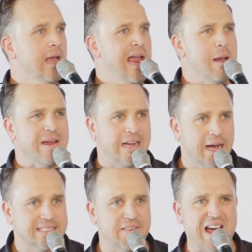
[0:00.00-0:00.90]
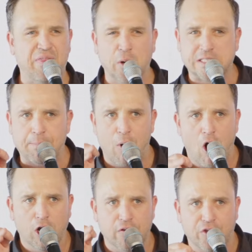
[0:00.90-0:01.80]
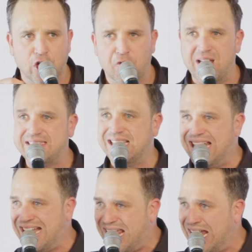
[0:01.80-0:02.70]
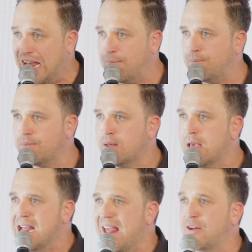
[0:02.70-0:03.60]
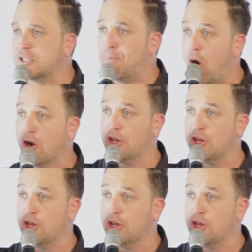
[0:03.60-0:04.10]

And because of that, there is a part of you that's in him. And there's a part of